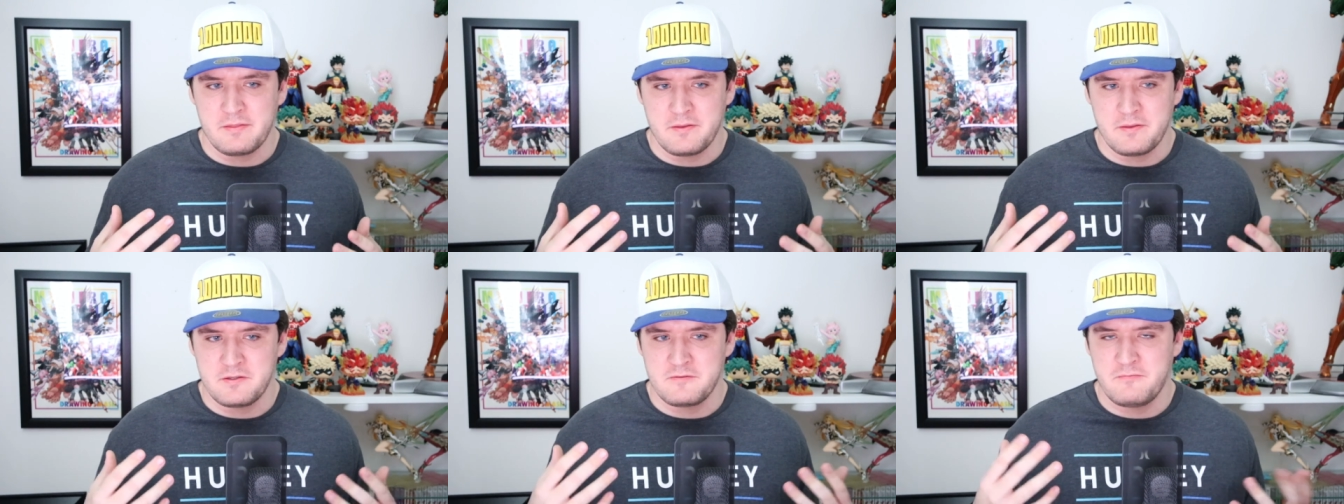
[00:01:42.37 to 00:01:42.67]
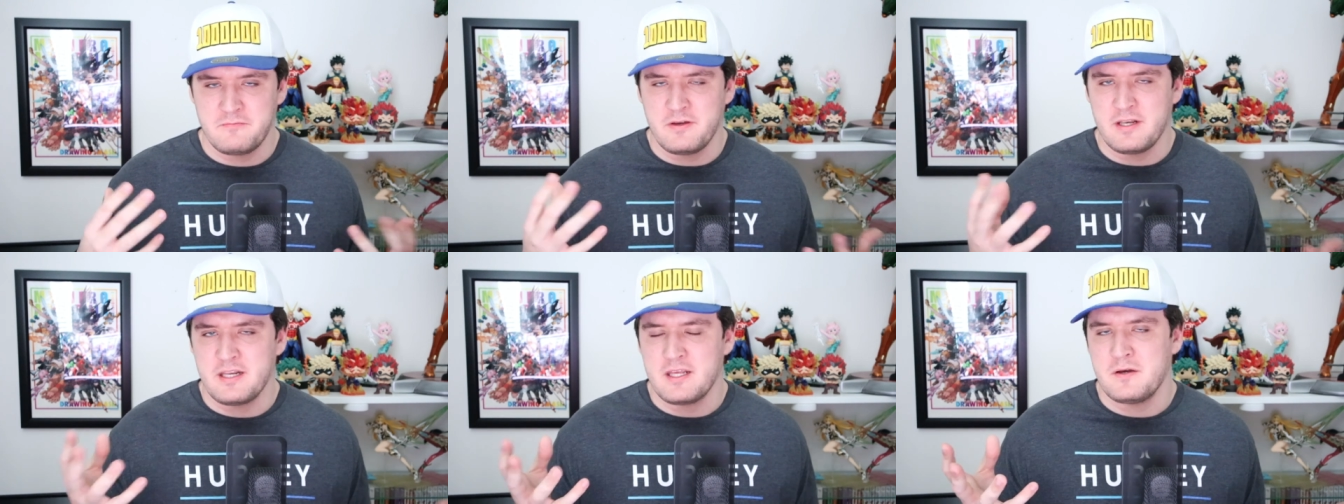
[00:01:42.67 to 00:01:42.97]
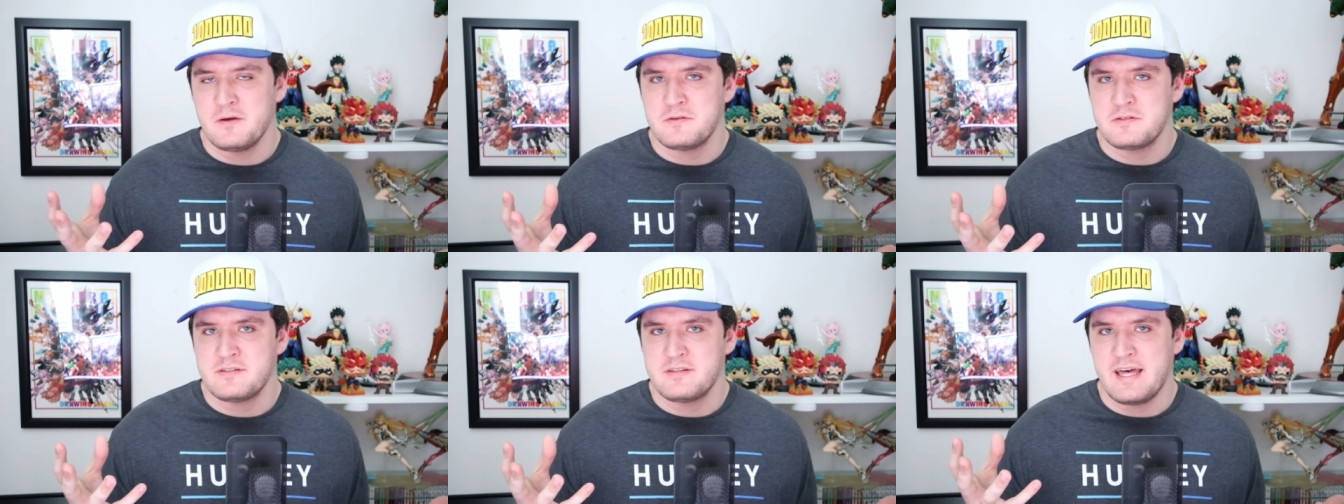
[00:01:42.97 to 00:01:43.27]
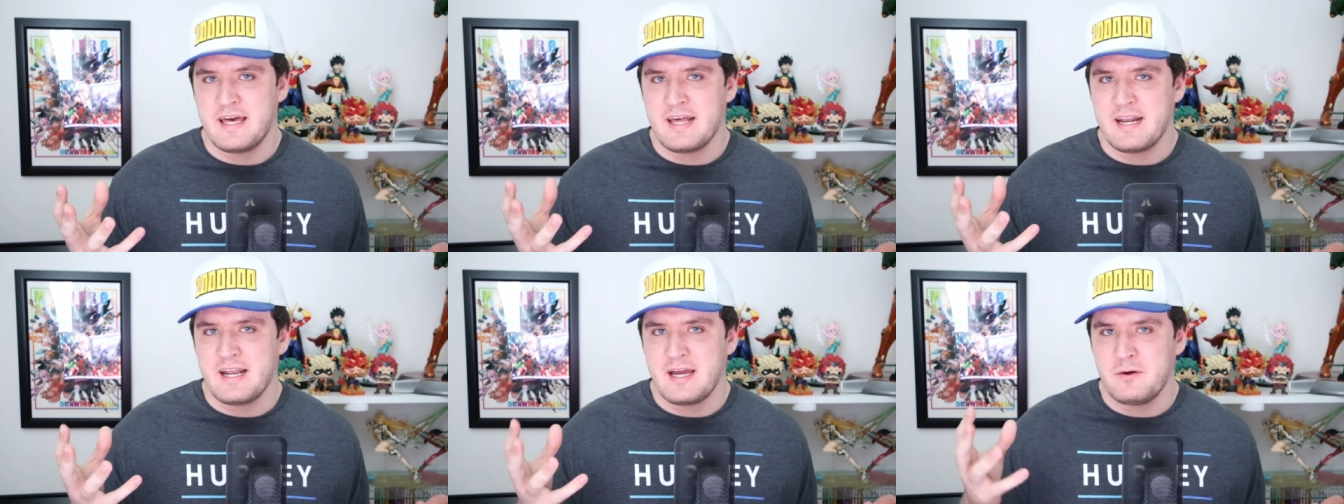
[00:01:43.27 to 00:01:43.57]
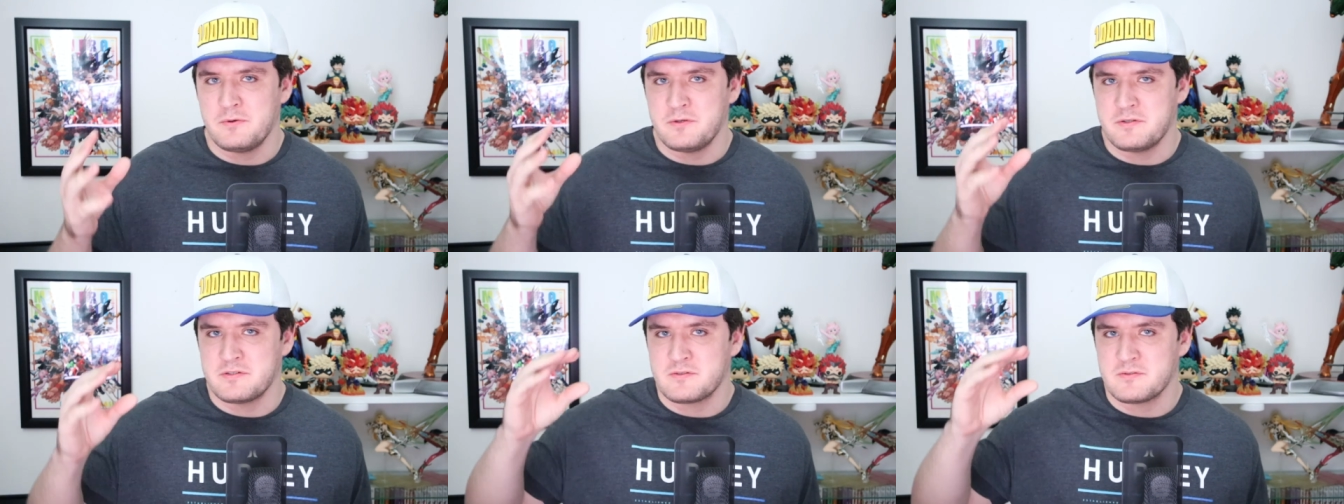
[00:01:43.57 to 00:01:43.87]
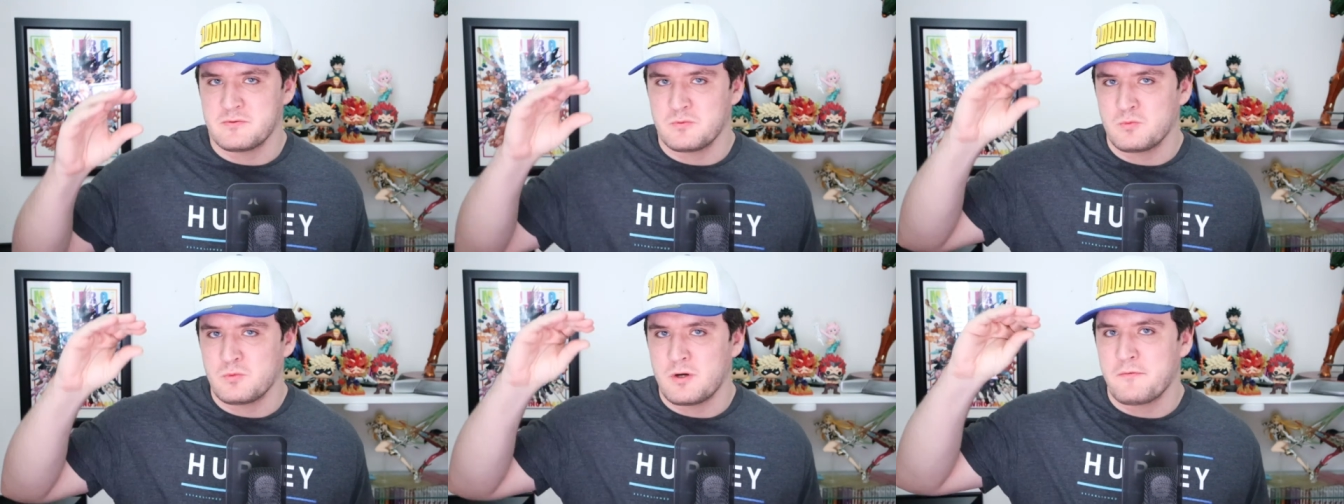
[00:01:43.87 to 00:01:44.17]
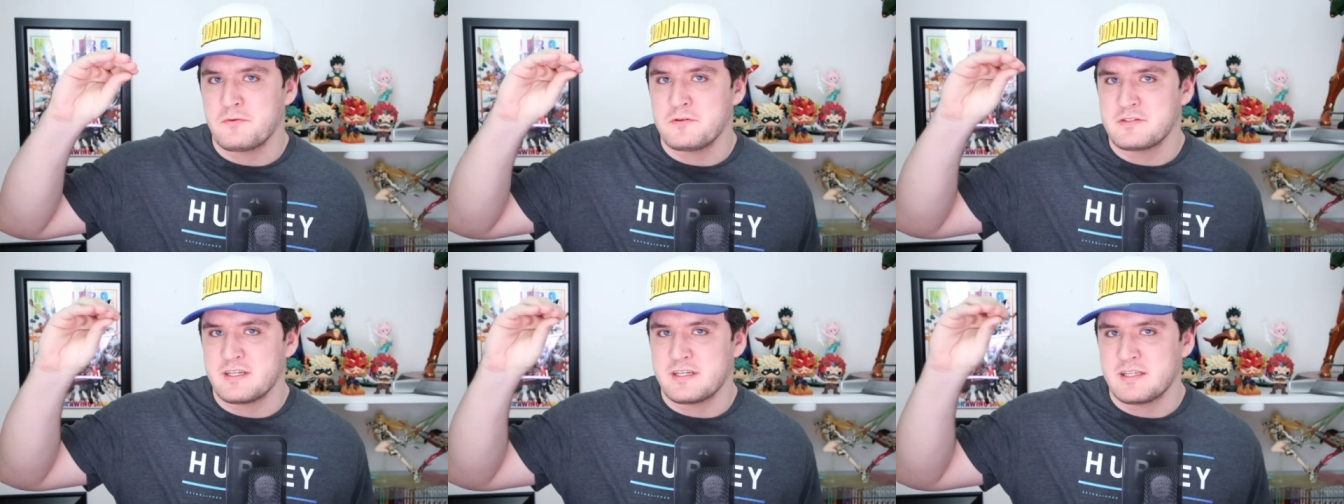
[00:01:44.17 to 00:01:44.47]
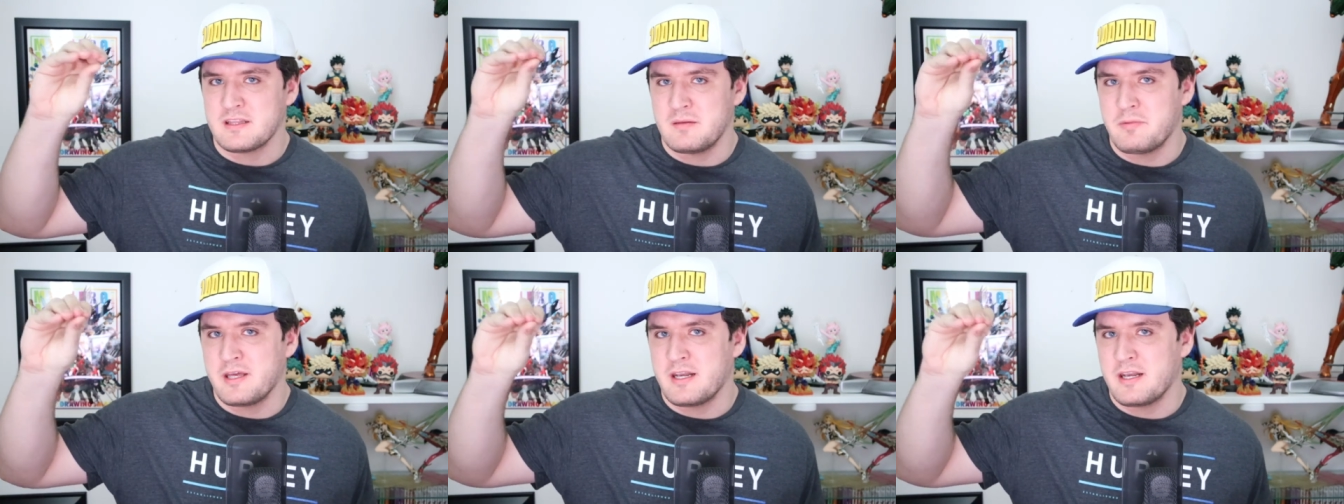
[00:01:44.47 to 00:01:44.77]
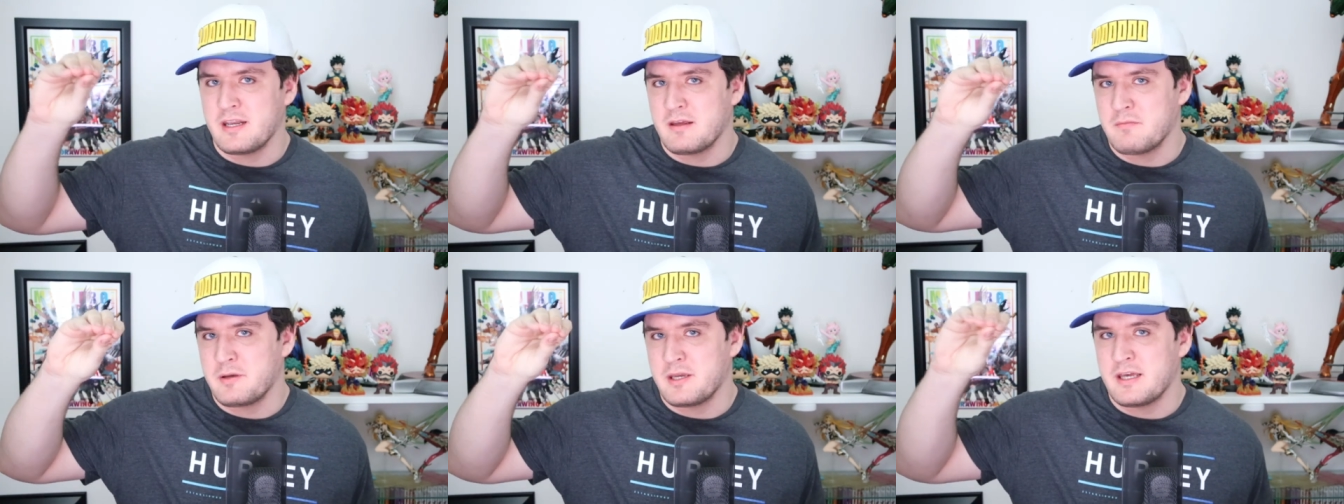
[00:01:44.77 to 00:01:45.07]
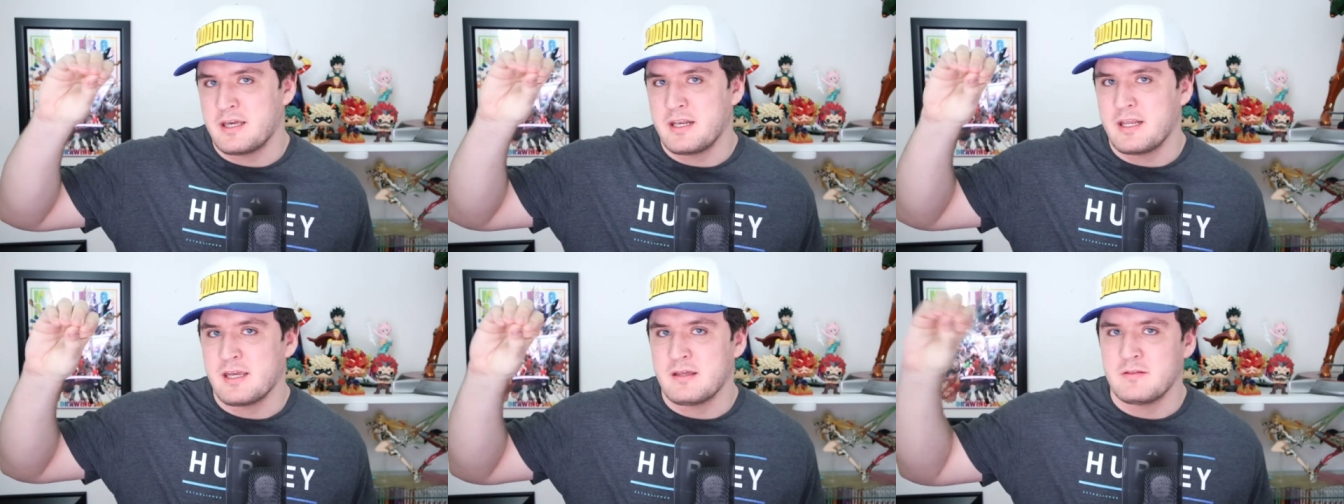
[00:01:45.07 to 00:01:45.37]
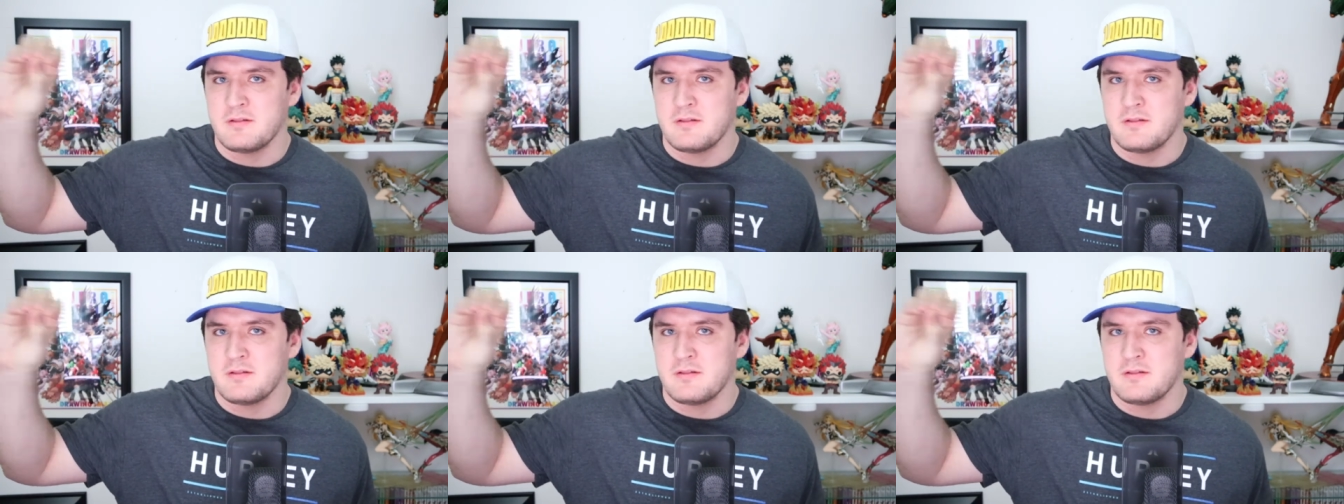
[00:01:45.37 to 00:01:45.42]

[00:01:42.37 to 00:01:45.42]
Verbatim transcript: Those videos that I was referencing at the beginning,